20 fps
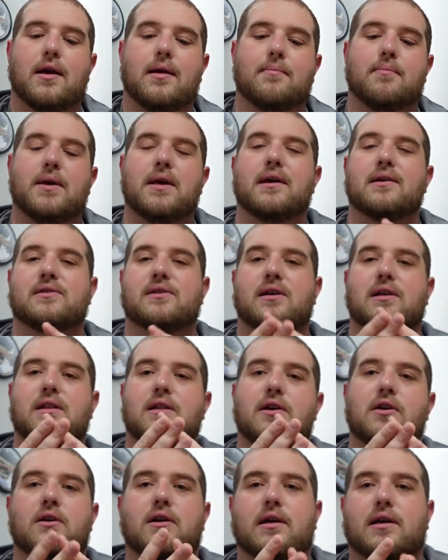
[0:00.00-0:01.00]
and be as
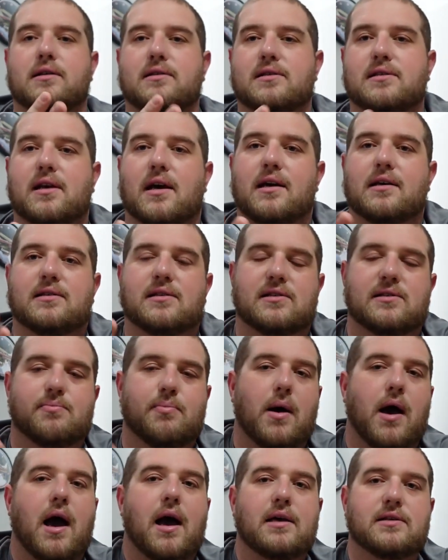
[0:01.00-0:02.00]
clear and concise as
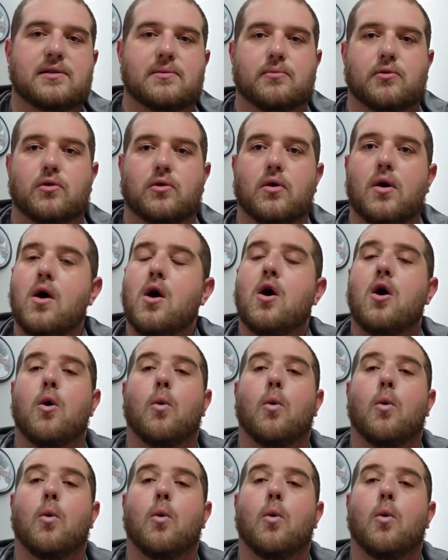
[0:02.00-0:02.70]
possible